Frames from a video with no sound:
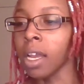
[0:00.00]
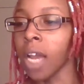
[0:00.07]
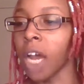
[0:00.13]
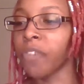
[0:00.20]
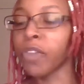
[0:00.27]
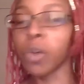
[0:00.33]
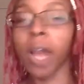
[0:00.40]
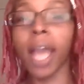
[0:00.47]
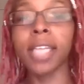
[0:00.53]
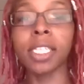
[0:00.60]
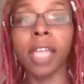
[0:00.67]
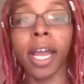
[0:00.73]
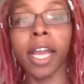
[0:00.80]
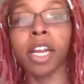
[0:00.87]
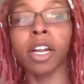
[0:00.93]
few days
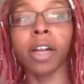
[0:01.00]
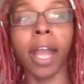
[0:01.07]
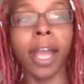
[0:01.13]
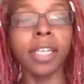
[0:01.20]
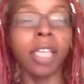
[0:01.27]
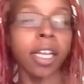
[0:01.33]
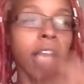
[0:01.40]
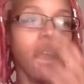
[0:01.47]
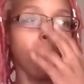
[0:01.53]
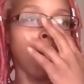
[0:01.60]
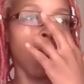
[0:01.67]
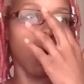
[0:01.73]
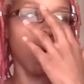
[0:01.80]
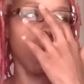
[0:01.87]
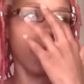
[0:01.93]
later, AJ came
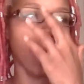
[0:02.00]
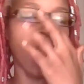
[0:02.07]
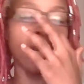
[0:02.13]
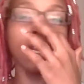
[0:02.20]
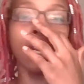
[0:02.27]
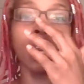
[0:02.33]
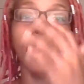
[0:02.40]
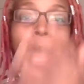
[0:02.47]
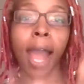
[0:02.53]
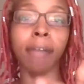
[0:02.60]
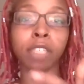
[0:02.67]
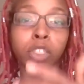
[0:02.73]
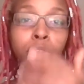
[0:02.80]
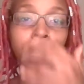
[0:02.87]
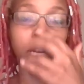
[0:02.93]
home and I did a live
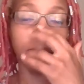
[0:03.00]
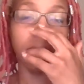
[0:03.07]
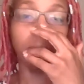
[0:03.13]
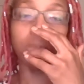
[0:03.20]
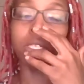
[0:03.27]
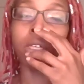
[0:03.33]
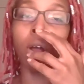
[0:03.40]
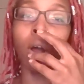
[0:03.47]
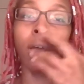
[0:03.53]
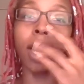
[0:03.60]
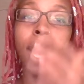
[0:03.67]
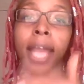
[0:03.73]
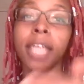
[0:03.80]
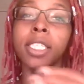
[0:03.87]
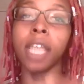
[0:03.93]
stream and it was called
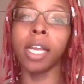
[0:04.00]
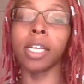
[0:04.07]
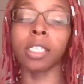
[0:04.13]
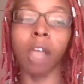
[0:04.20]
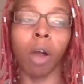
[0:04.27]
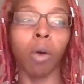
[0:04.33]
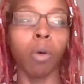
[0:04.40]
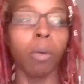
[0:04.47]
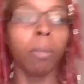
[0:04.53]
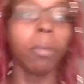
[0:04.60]
AJ is Home.